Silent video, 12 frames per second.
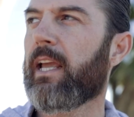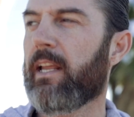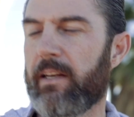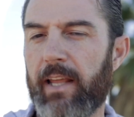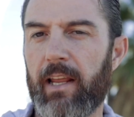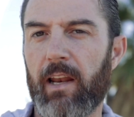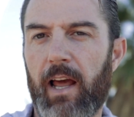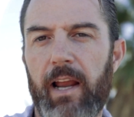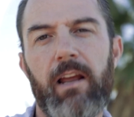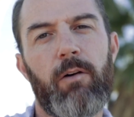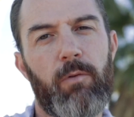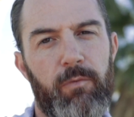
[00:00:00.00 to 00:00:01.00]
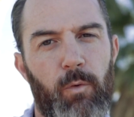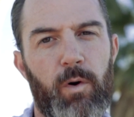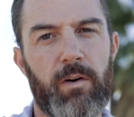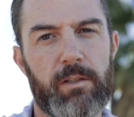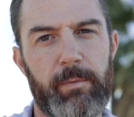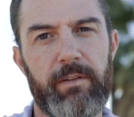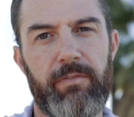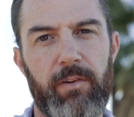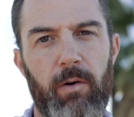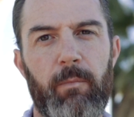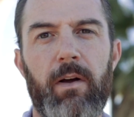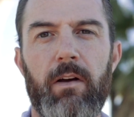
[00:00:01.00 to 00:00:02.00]
in daylight with 400 speed
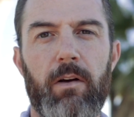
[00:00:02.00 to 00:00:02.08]
film.